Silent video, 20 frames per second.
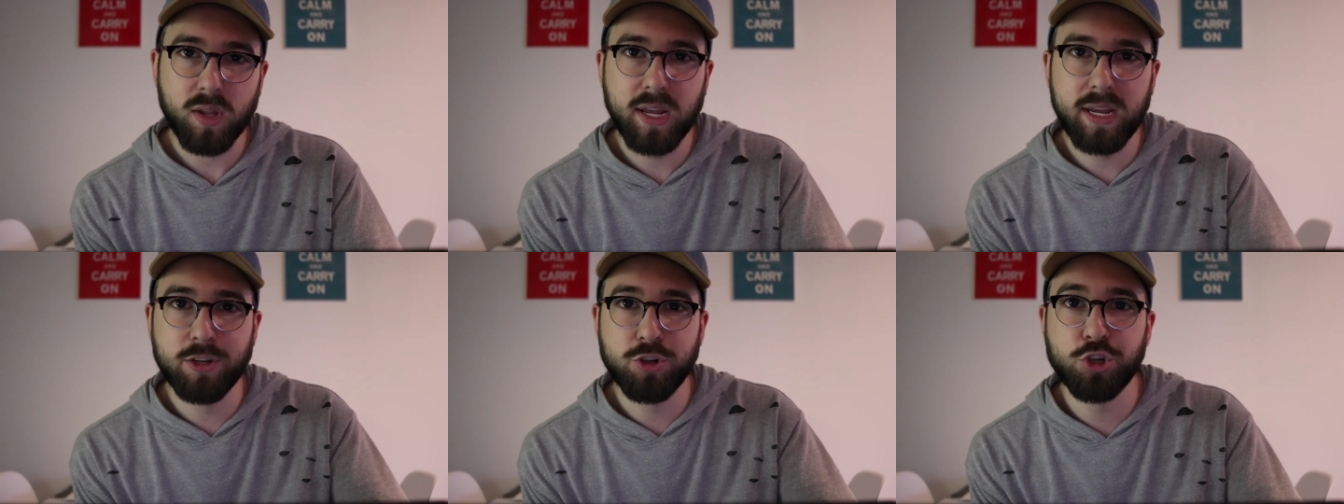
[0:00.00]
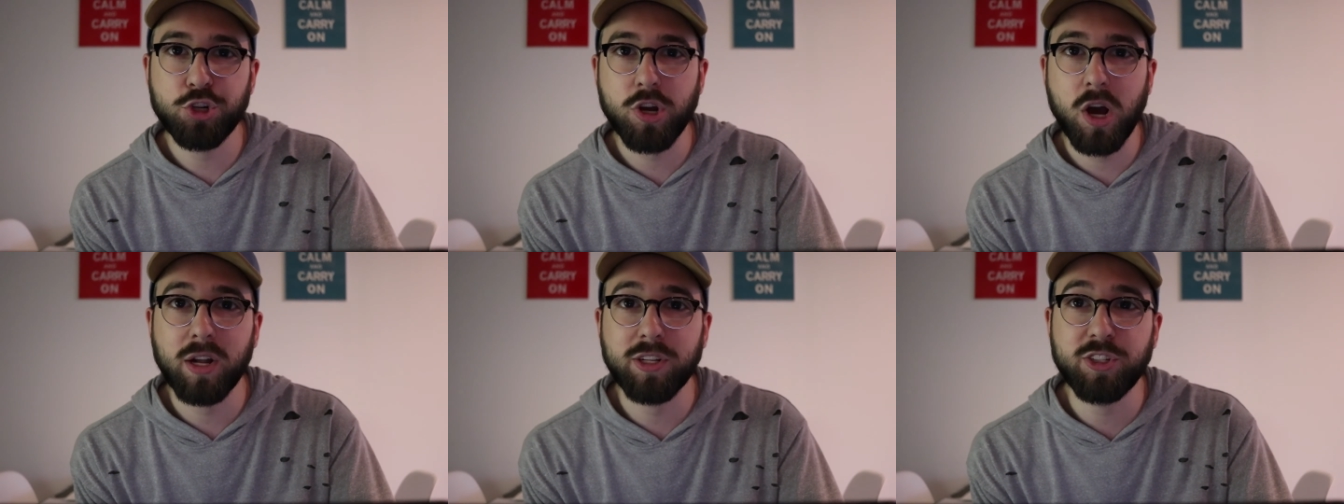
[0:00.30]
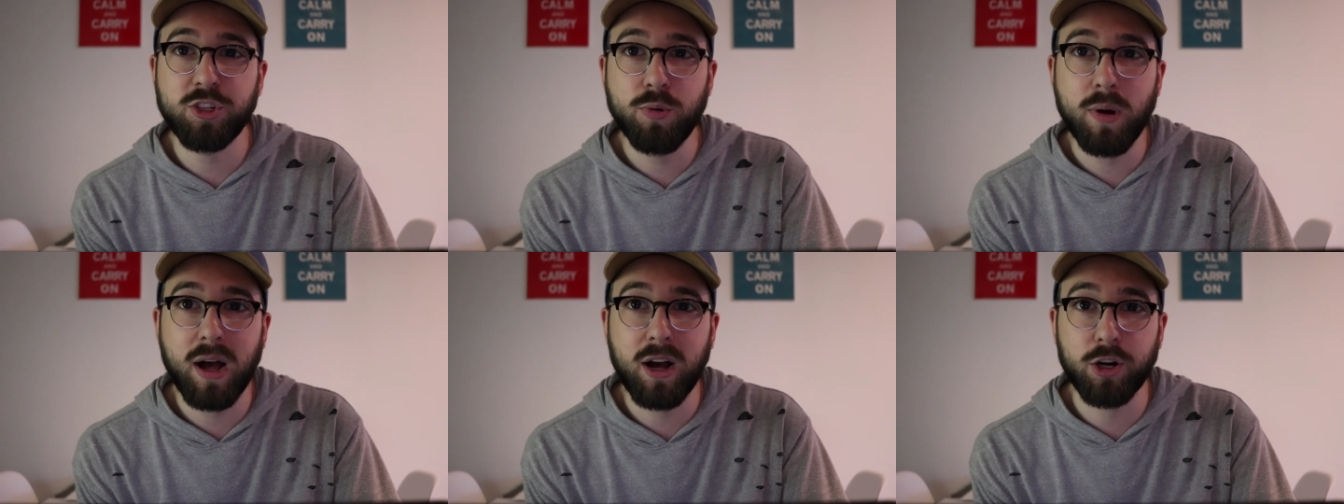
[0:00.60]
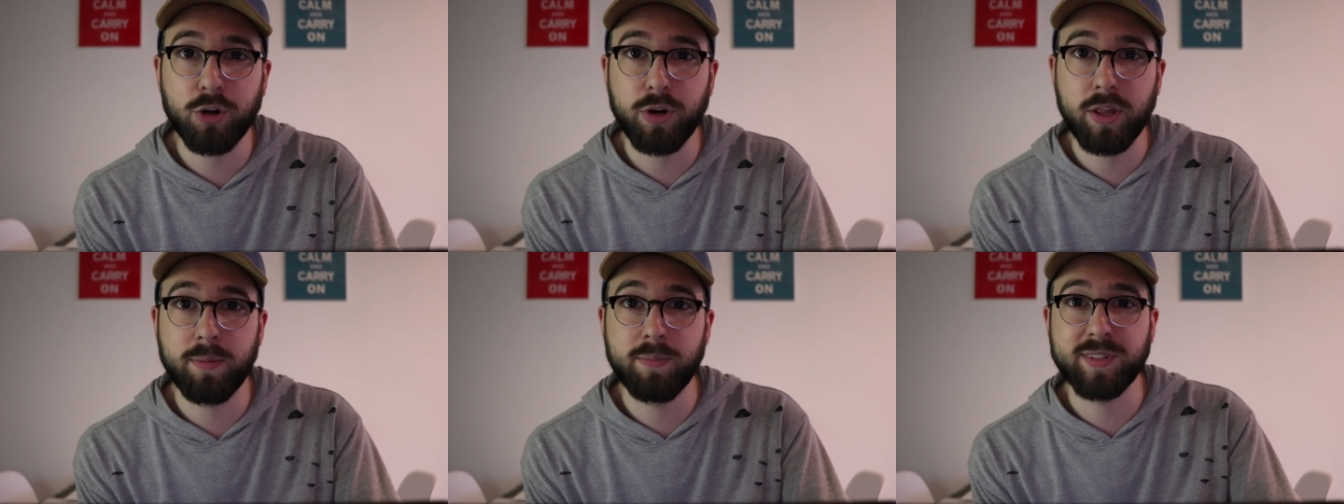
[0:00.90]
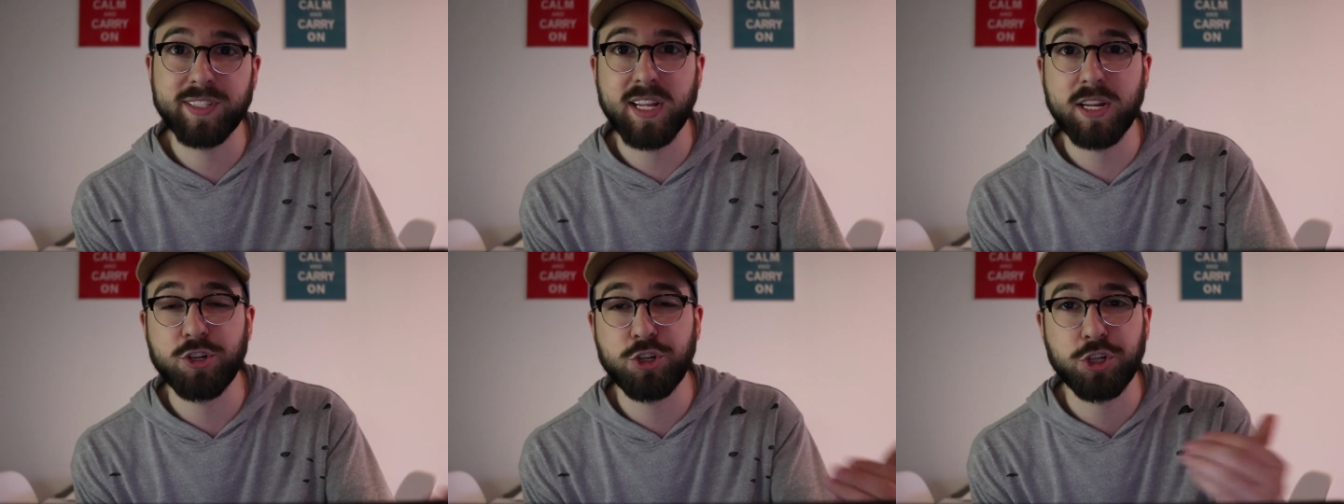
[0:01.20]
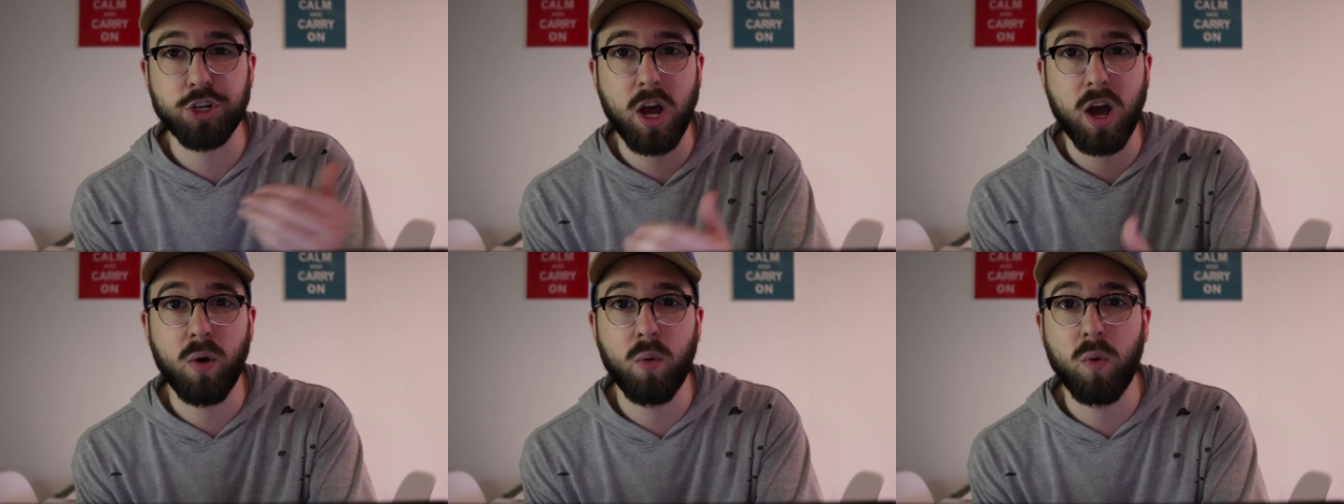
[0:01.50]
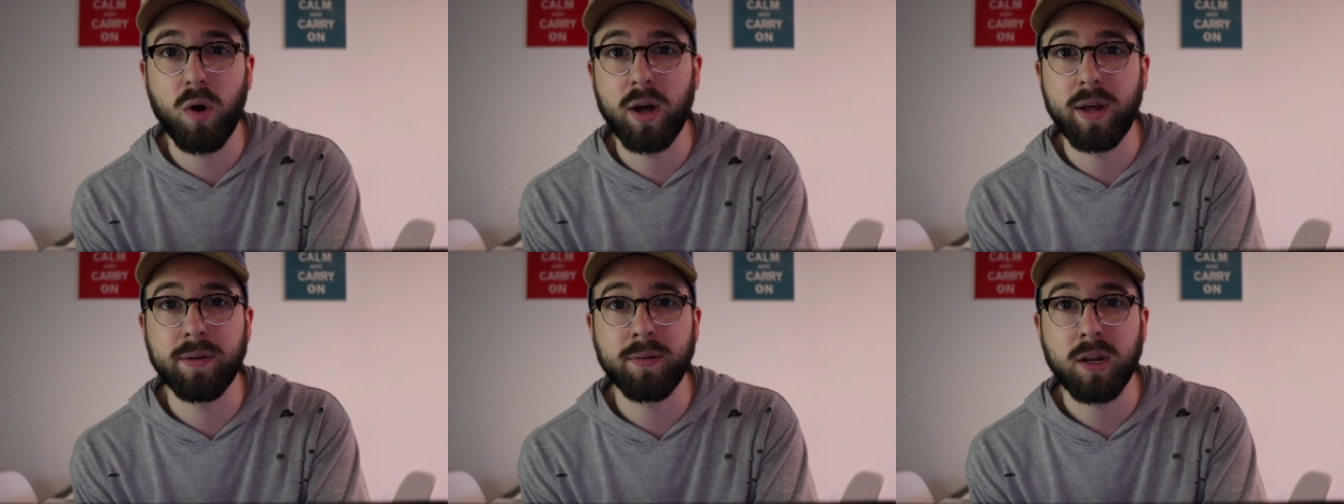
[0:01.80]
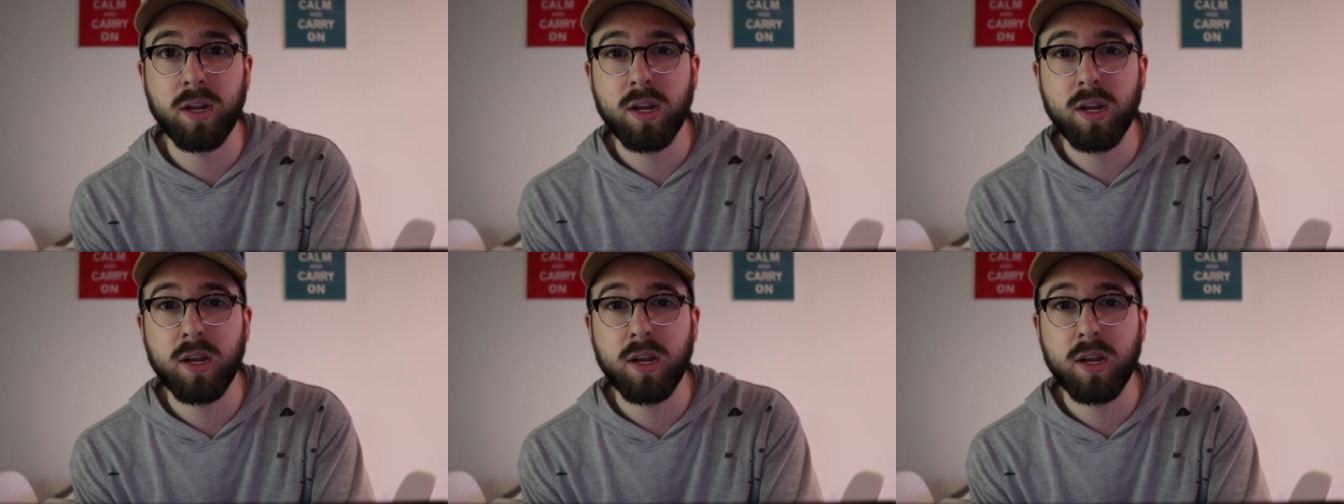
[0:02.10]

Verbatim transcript: in SHA-2 algorithms than SHA-1.